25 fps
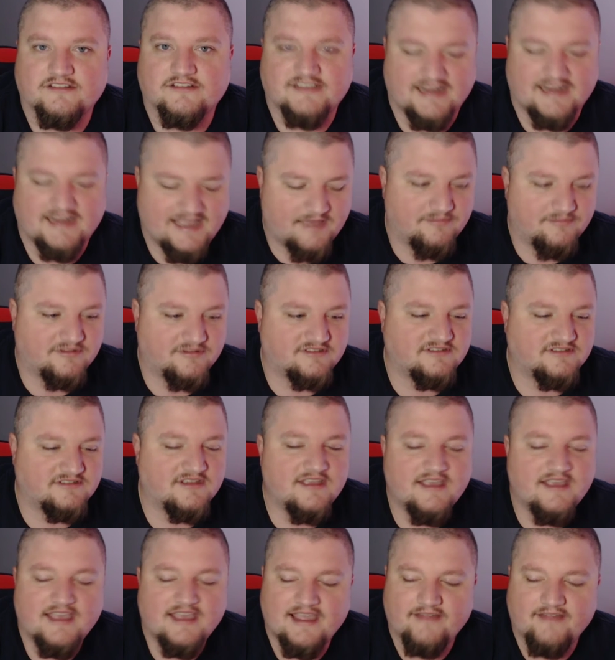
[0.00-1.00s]
It happens.
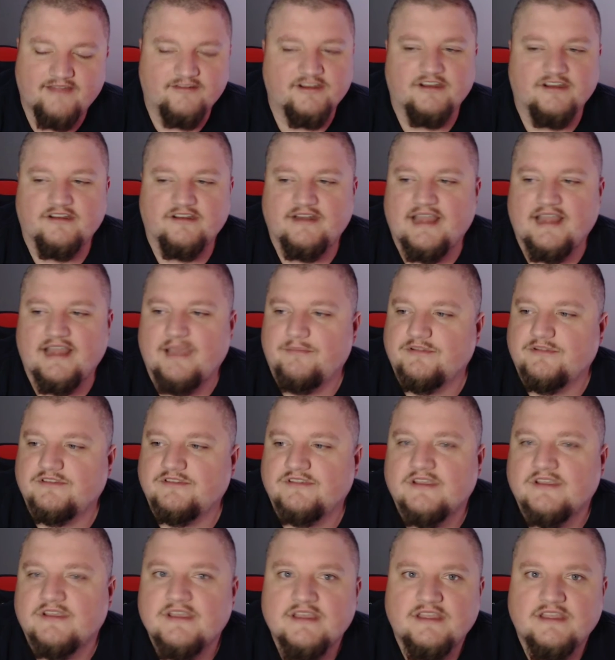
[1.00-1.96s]
Every year it happens.